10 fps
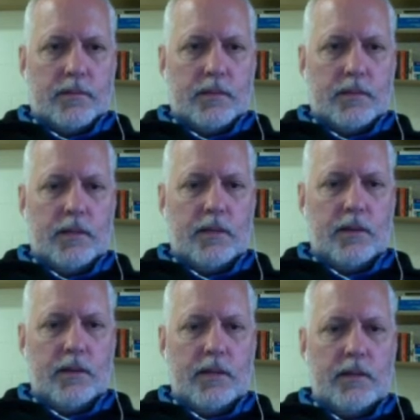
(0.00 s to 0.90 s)
In
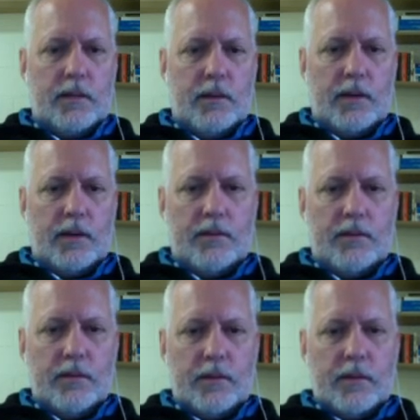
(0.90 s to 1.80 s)
theory, there we go.
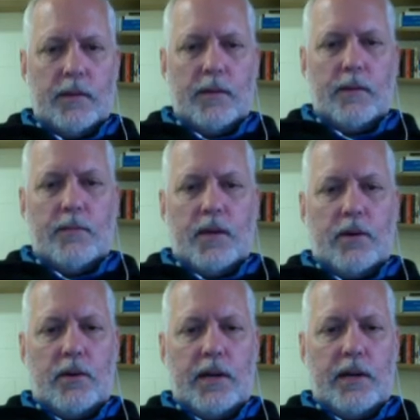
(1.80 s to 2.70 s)
I'll
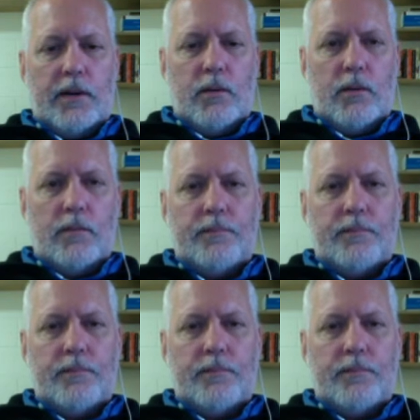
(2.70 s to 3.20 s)
create a new one